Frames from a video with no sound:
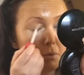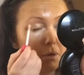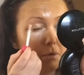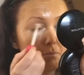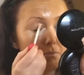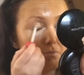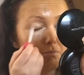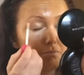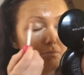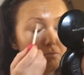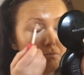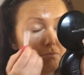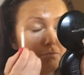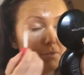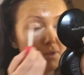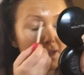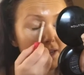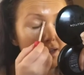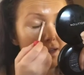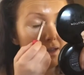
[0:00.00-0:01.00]
but
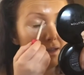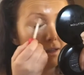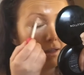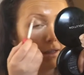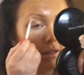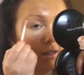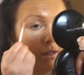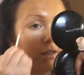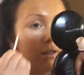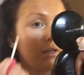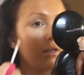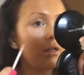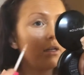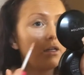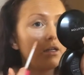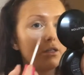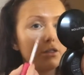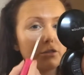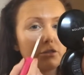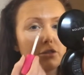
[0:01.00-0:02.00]
yeah,
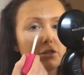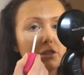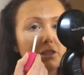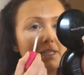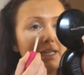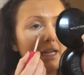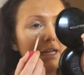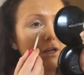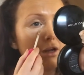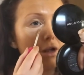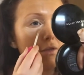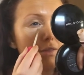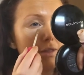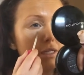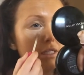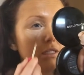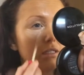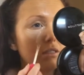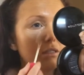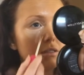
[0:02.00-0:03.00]
just seeing how
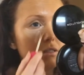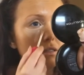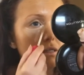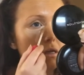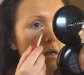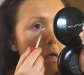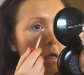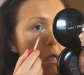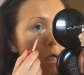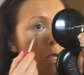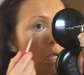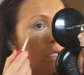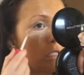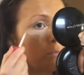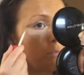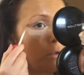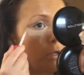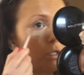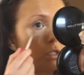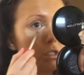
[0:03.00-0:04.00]
this
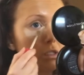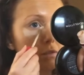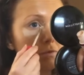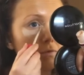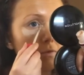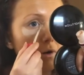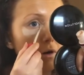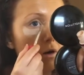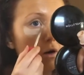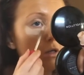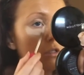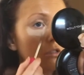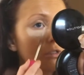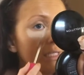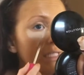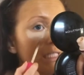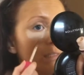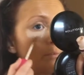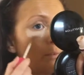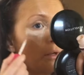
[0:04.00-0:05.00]
sponge fares, or
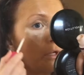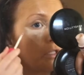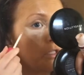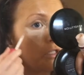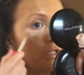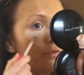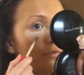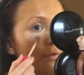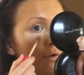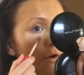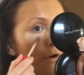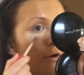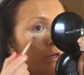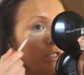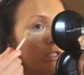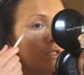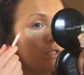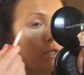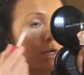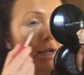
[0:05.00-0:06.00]
these sponges
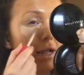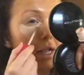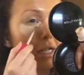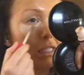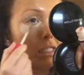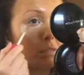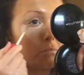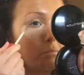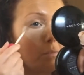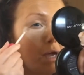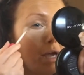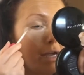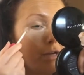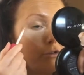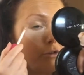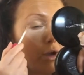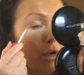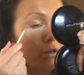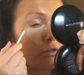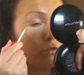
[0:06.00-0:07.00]
fares against my
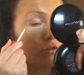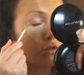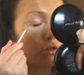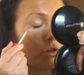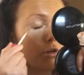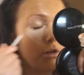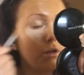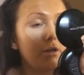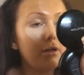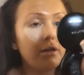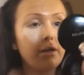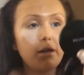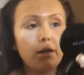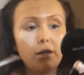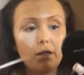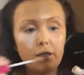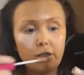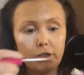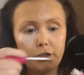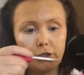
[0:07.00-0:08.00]
tried and true.
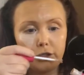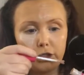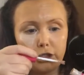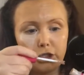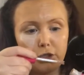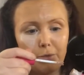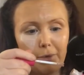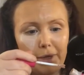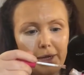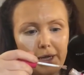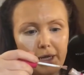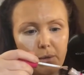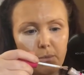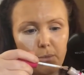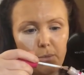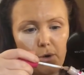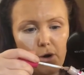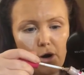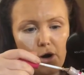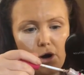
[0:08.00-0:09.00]
just to really
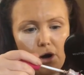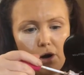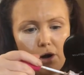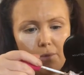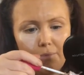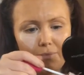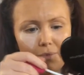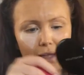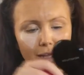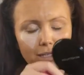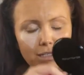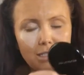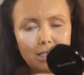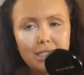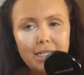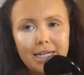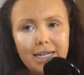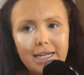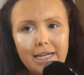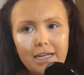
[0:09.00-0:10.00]
compare and
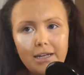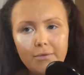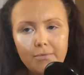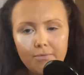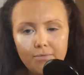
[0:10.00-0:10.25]
see